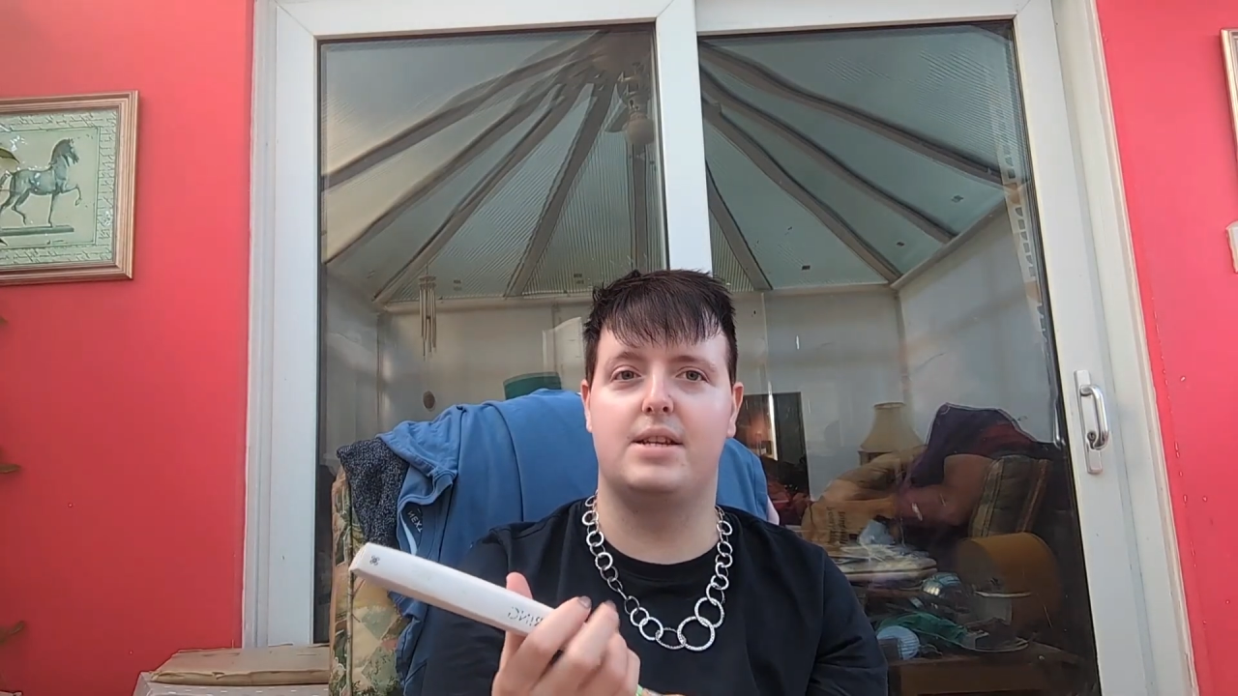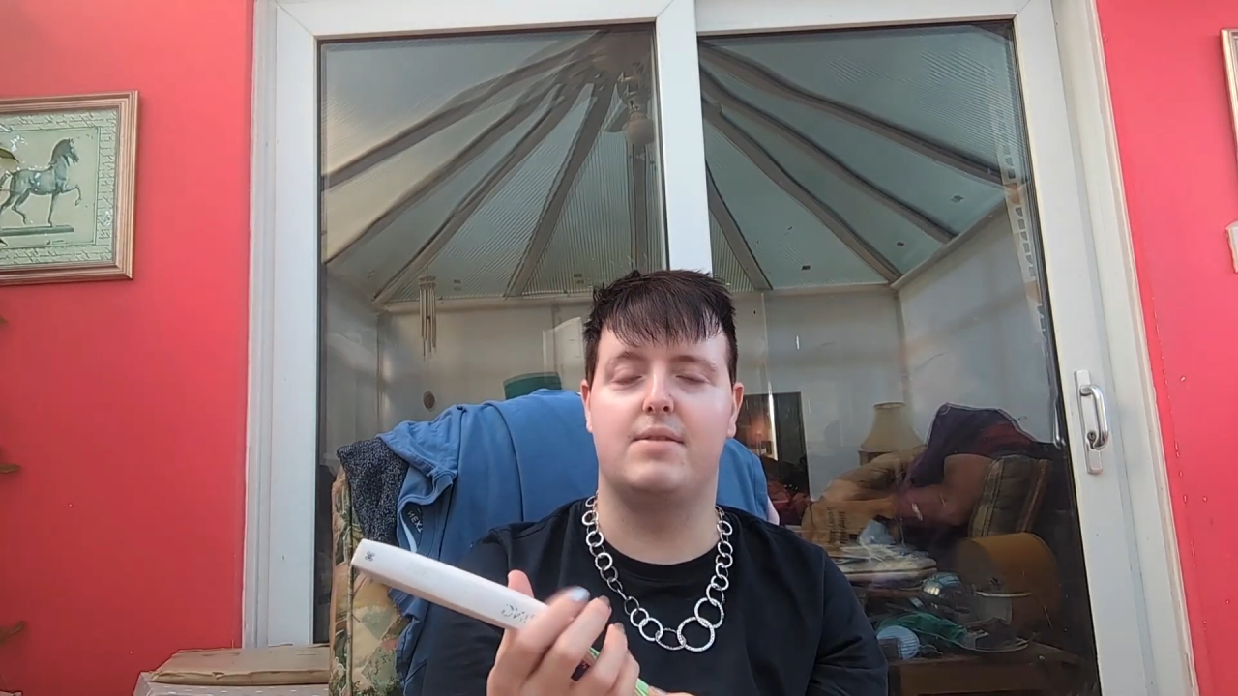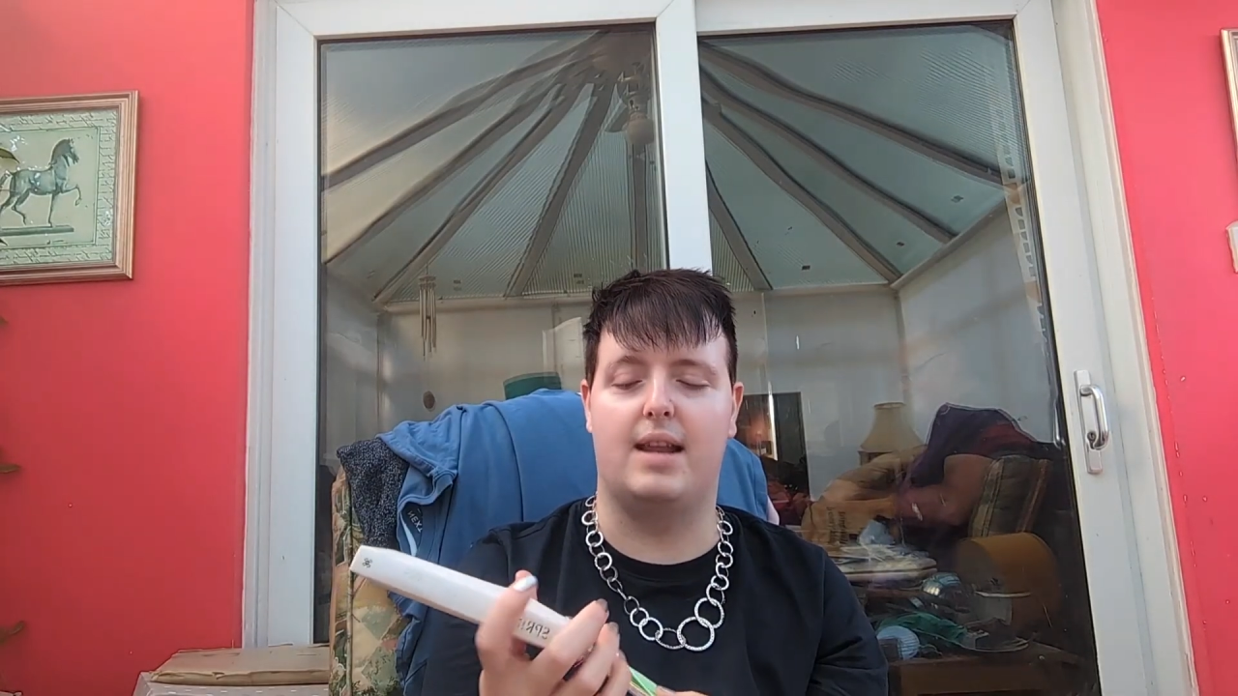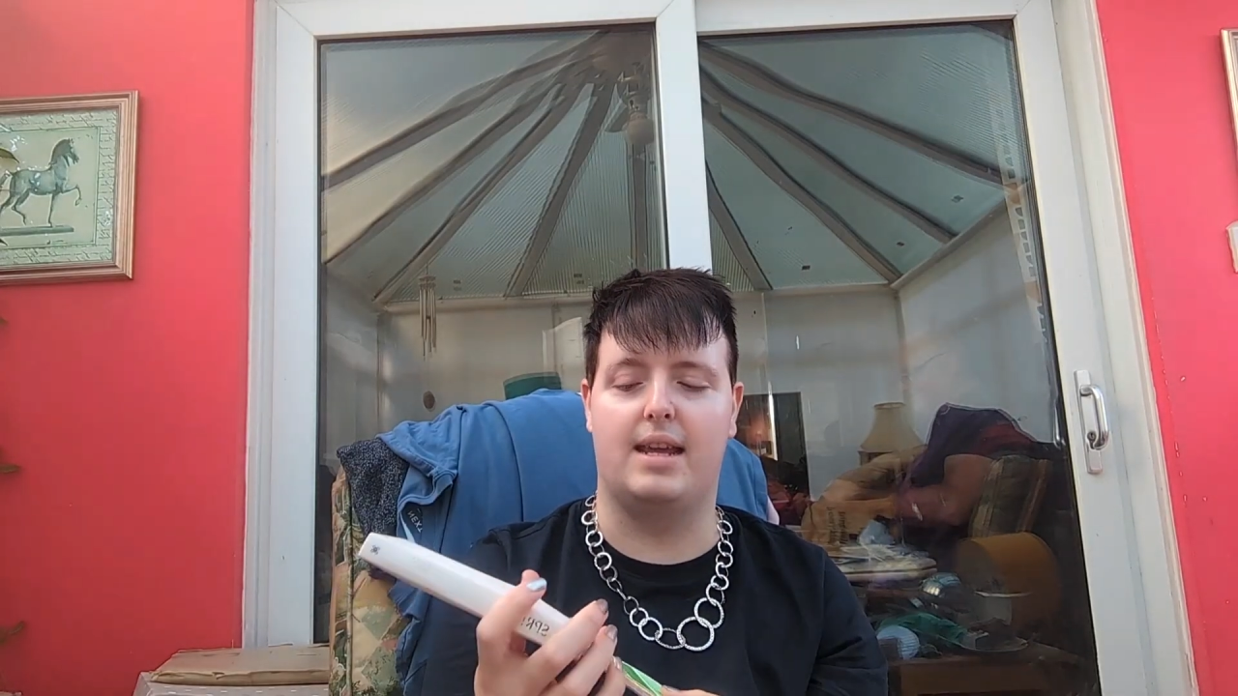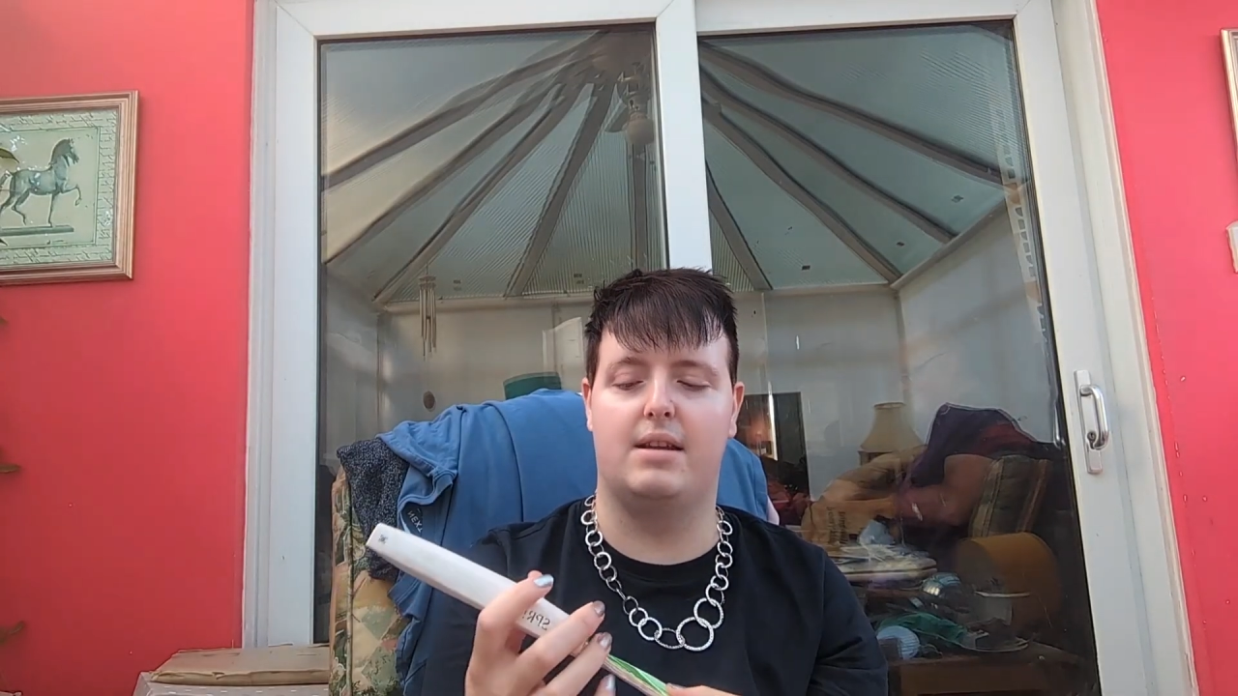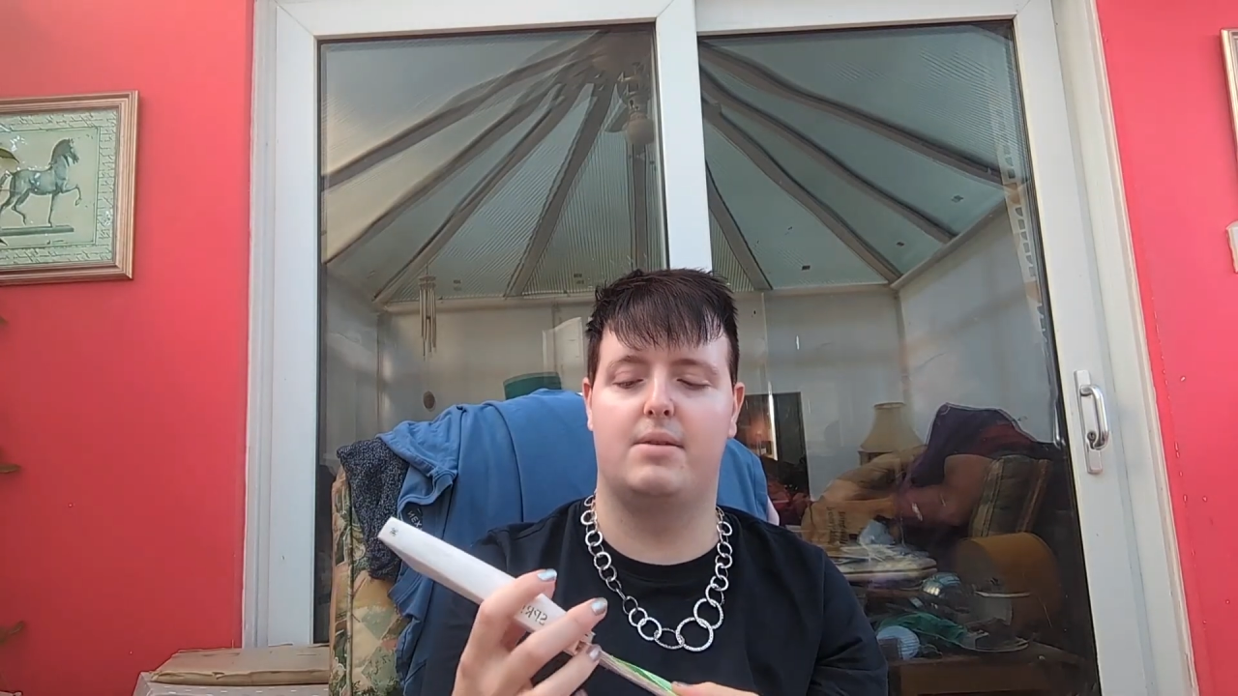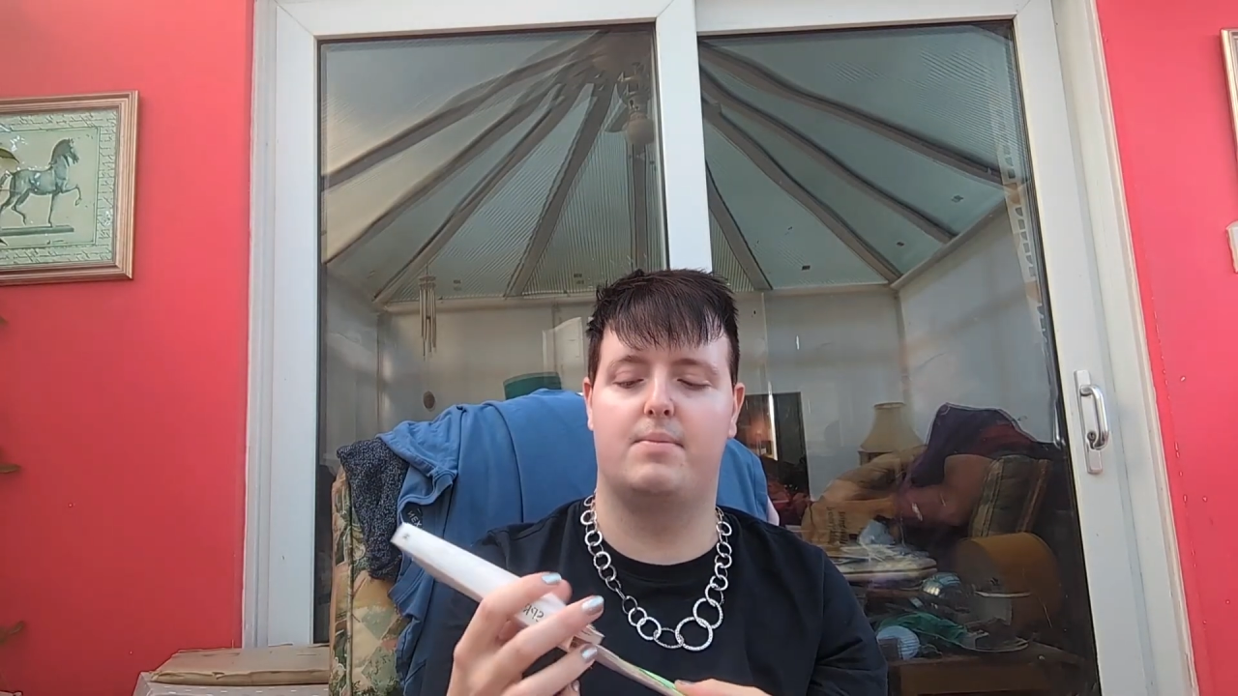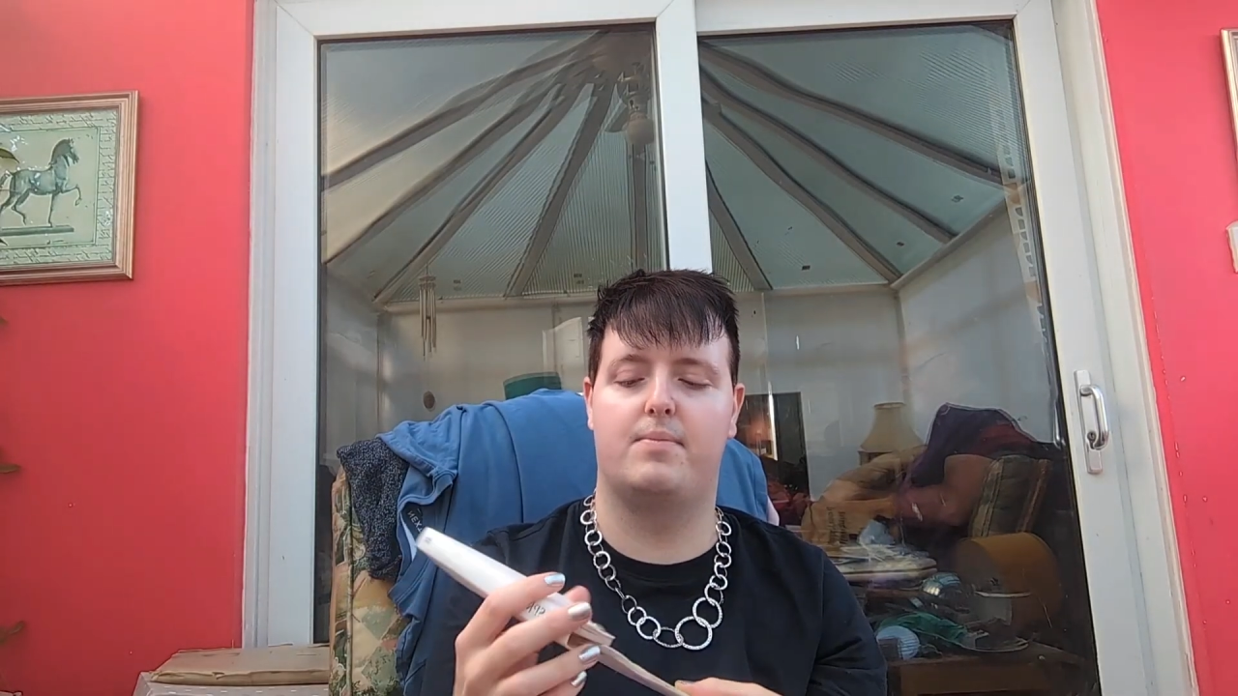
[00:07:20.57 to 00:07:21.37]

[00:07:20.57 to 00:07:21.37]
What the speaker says: too light.